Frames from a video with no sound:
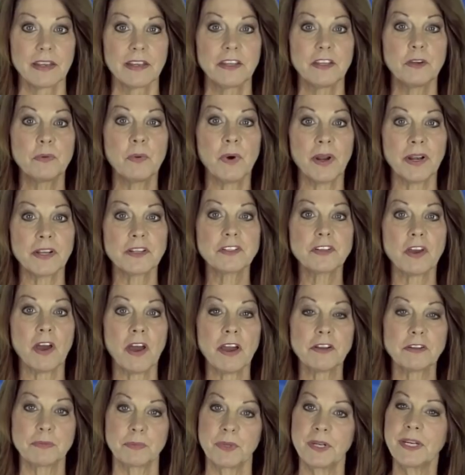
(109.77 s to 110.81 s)
You want to
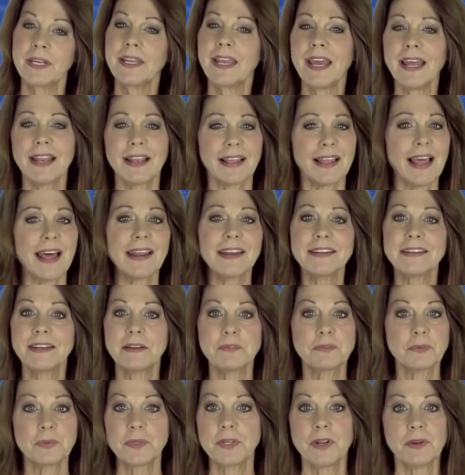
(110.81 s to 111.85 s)
talk to them. And again, a lot of
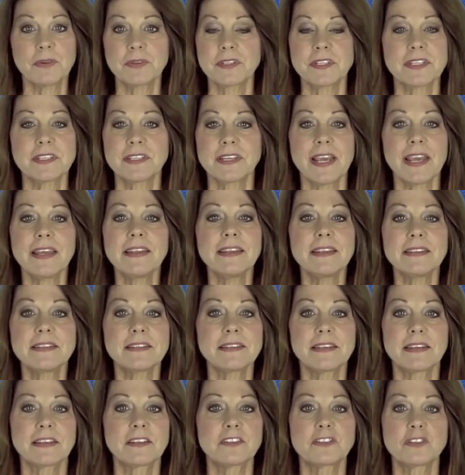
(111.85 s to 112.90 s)
times we don't say these
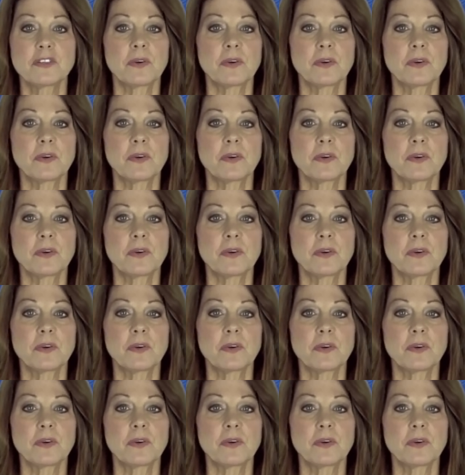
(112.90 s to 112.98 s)
things